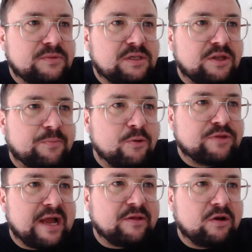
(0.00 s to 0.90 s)
And the ball
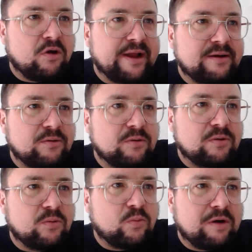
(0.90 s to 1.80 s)
down the line.
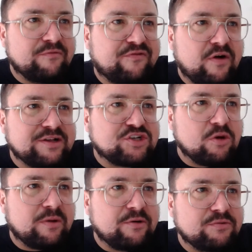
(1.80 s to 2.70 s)
Won't find Scott
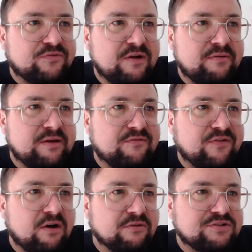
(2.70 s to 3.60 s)
Malone, who's very
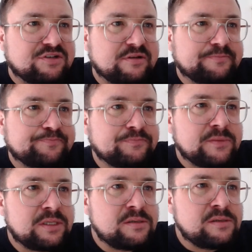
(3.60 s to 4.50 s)
advanced.
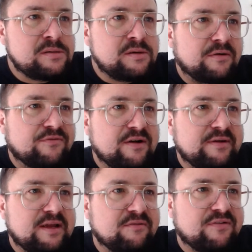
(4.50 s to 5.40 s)

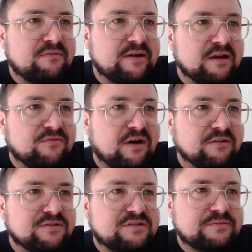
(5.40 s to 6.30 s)
Very, very
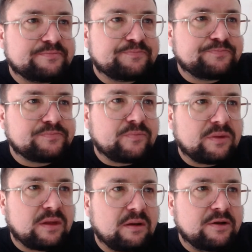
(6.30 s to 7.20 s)
advanced.
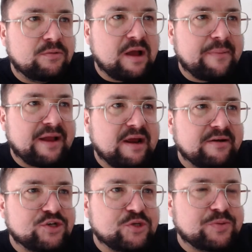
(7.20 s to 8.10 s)
And then we get back now
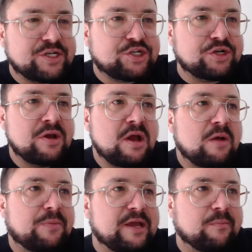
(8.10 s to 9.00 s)
into his position.
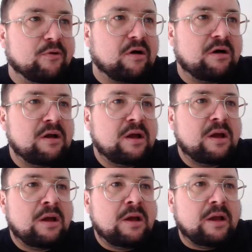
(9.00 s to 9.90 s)
Peterborough
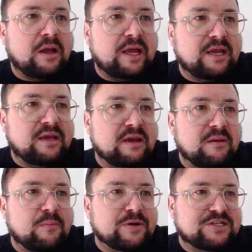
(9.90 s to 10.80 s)
in
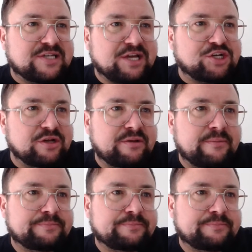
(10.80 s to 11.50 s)
possession.